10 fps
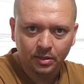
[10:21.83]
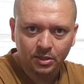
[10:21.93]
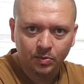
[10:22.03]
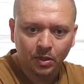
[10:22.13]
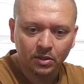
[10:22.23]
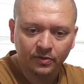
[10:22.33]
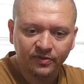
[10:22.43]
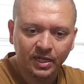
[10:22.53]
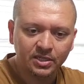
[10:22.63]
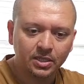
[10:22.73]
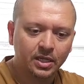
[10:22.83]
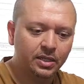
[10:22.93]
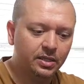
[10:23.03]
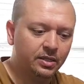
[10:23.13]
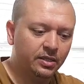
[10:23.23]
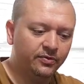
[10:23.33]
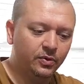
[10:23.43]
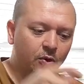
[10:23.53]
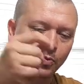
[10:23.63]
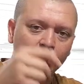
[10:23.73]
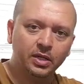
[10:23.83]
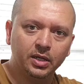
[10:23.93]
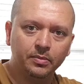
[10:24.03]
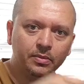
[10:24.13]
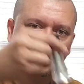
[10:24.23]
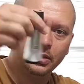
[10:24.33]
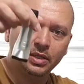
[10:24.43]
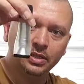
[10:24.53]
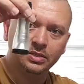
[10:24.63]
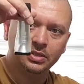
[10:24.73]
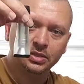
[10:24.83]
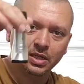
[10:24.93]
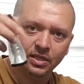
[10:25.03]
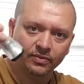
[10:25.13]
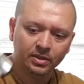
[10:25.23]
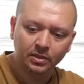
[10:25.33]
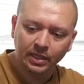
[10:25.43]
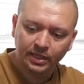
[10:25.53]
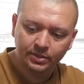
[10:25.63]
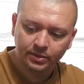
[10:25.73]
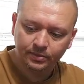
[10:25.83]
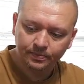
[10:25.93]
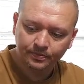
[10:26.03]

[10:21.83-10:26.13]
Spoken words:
small little flashlight, and then if you open it up, it's just kind of a little lantern.